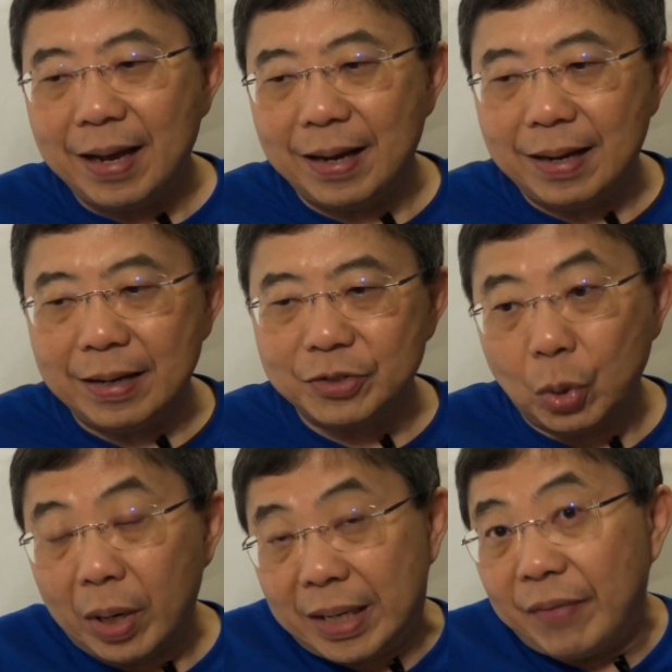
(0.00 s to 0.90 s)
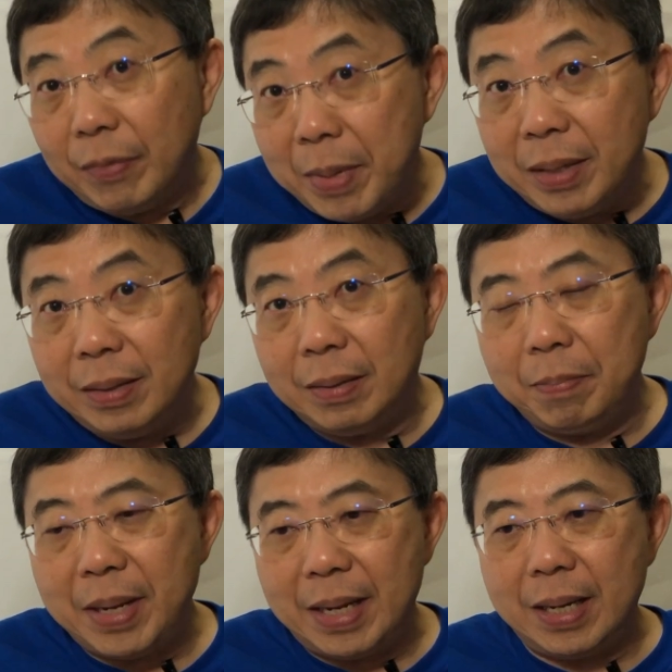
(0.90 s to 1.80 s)
So a
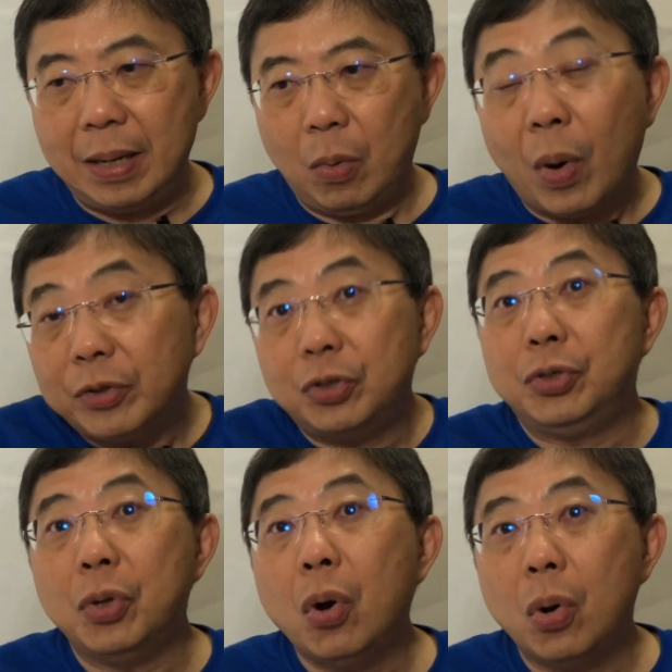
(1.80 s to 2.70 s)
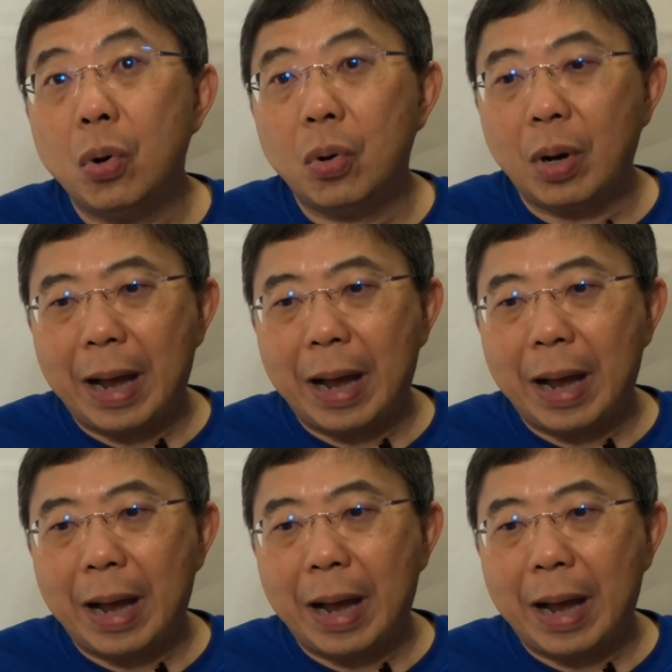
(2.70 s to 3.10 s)
government may want to know